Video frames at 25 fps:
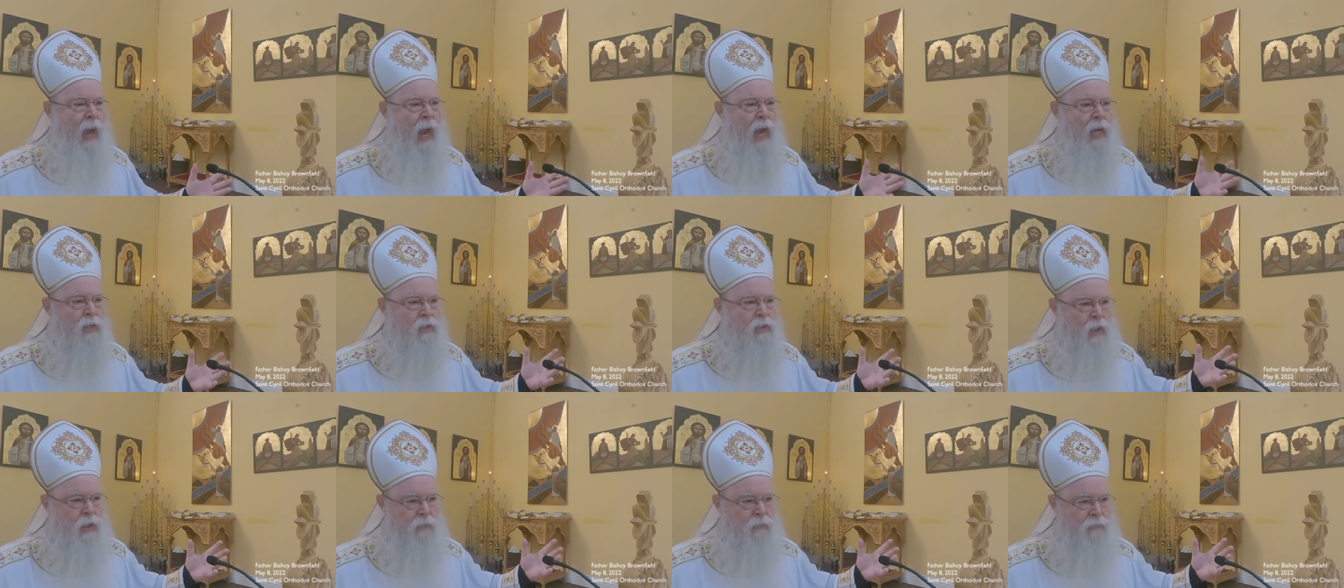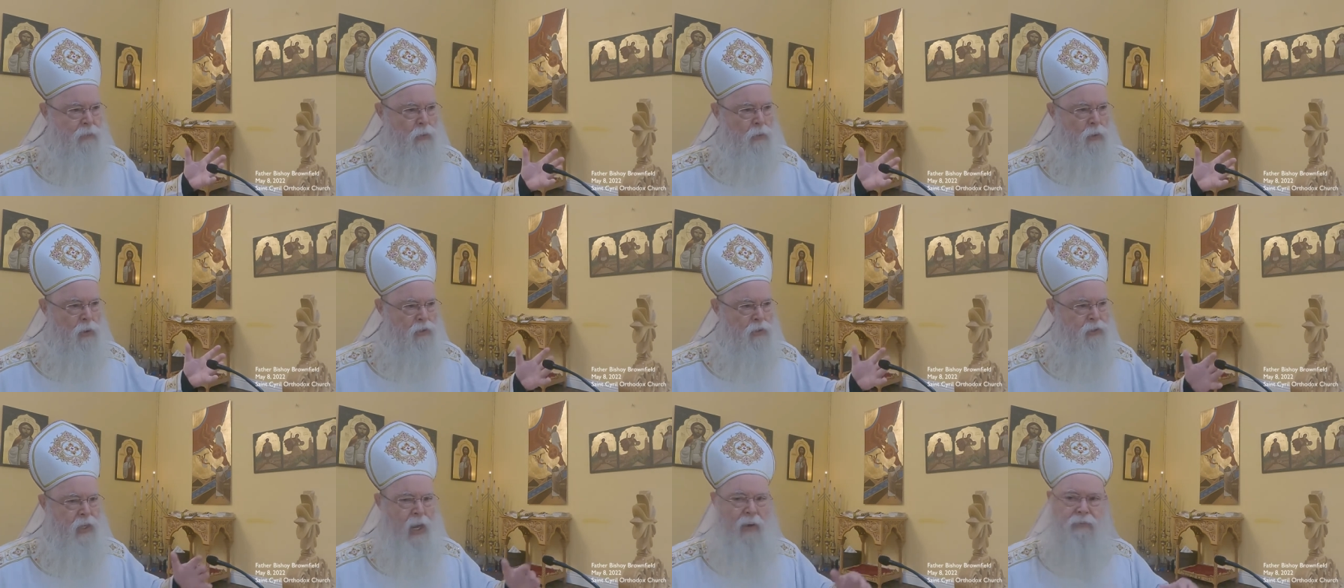
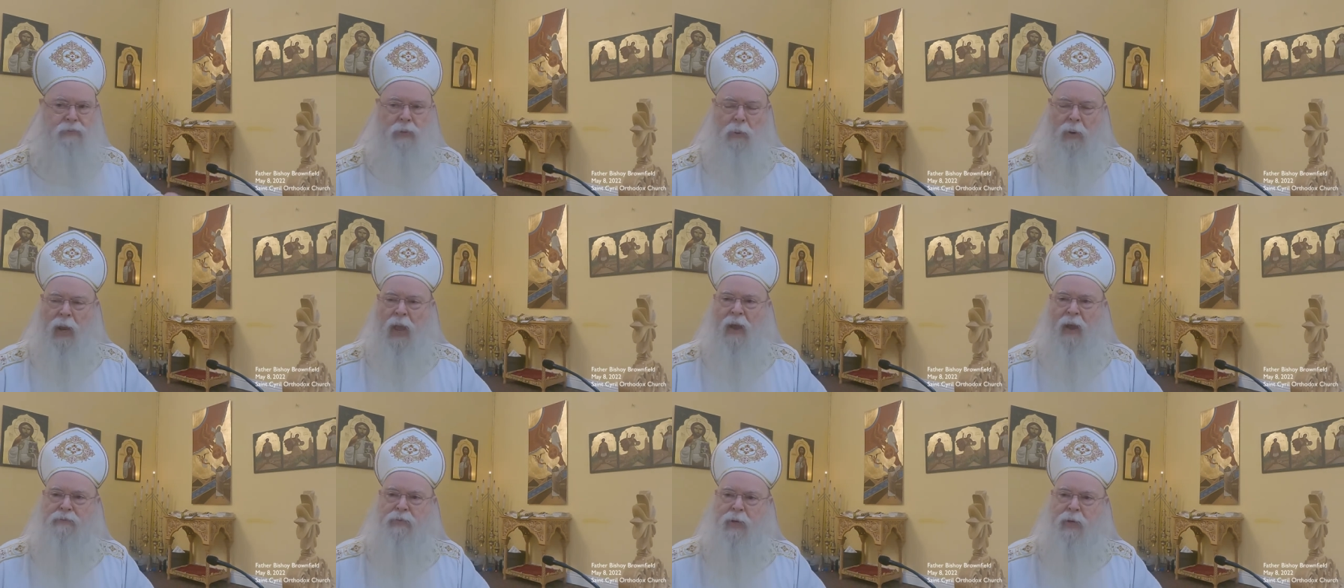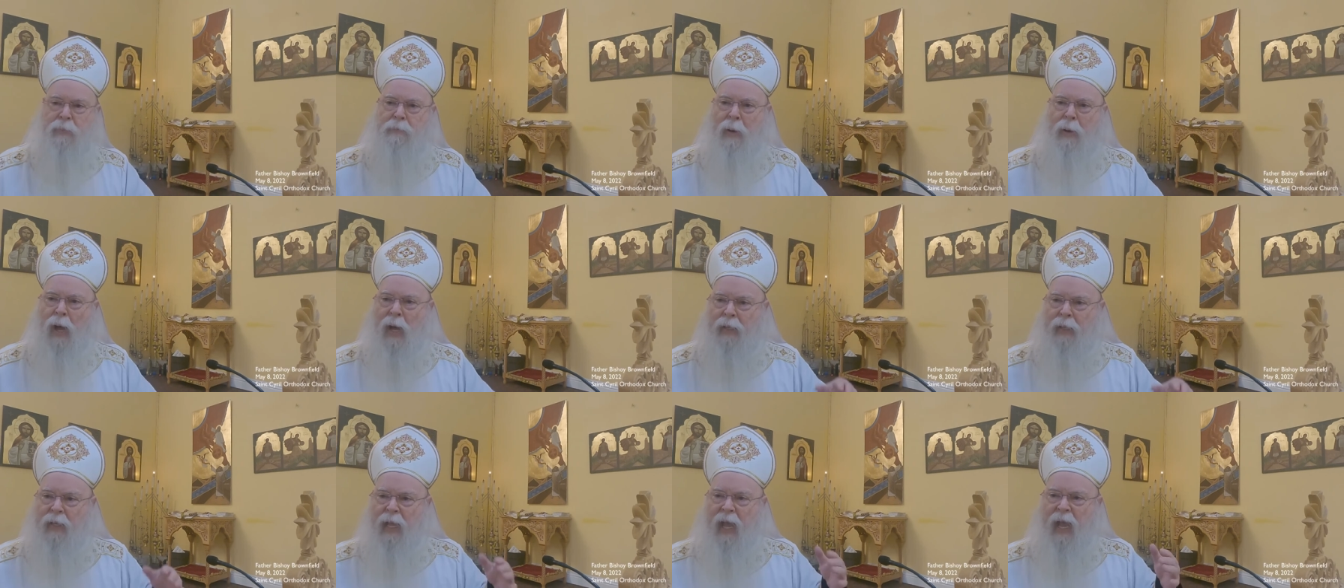basketfuls after
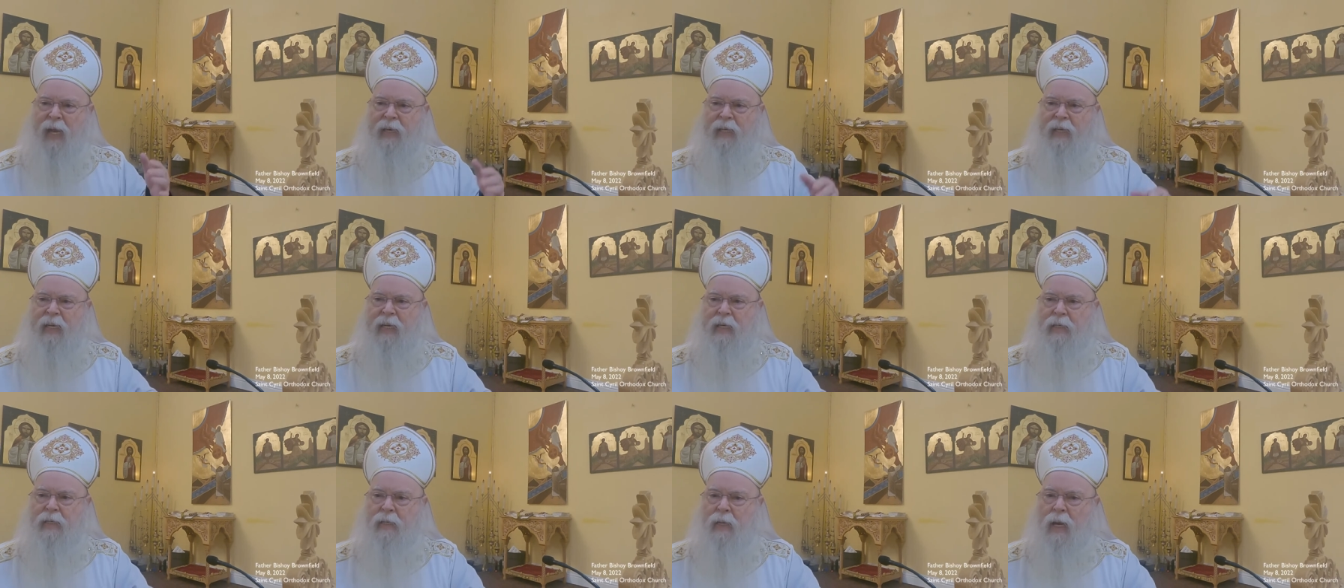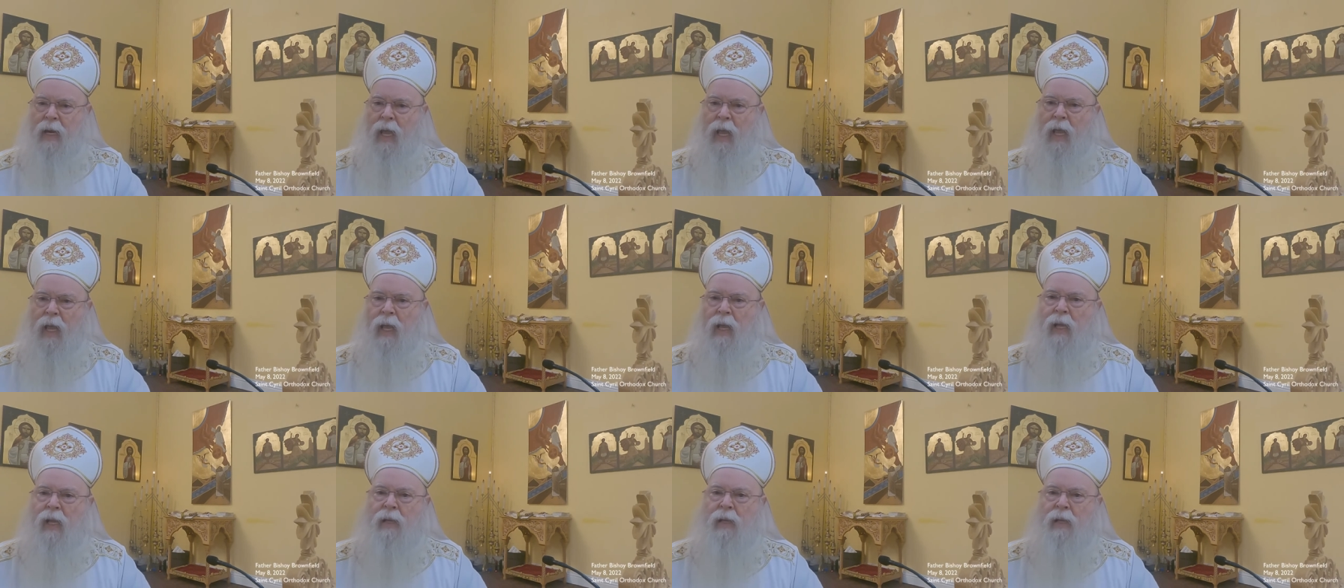everybody had eaten,